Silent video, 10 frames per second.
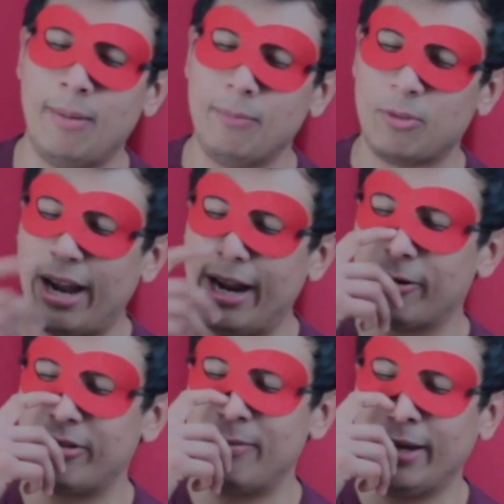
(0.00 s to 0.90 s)

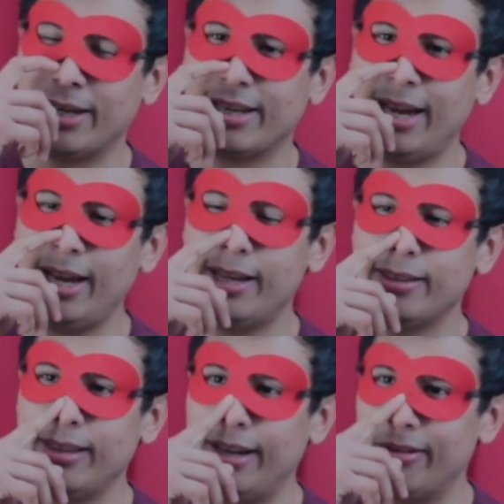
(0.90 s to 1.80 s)
Tigress is making a cake
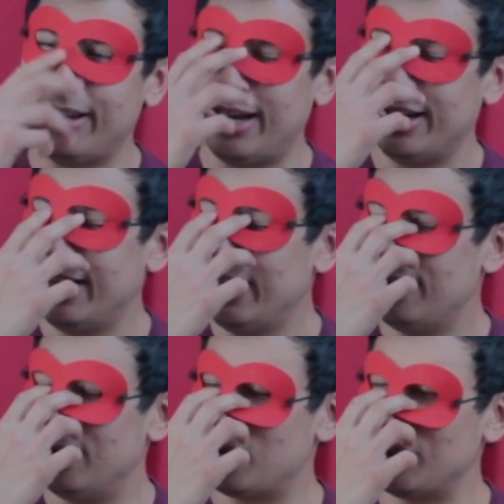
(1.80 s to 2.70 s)
that is not
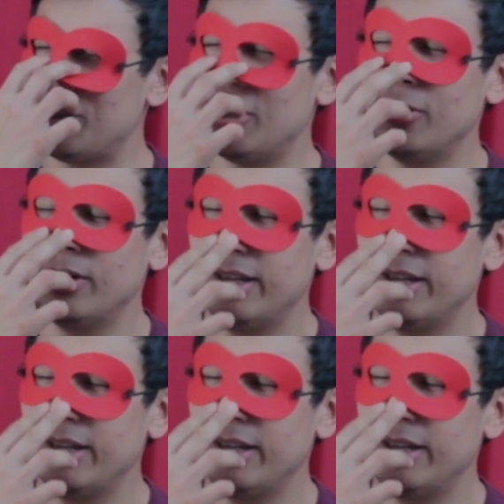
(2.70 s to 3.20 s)
nutritional.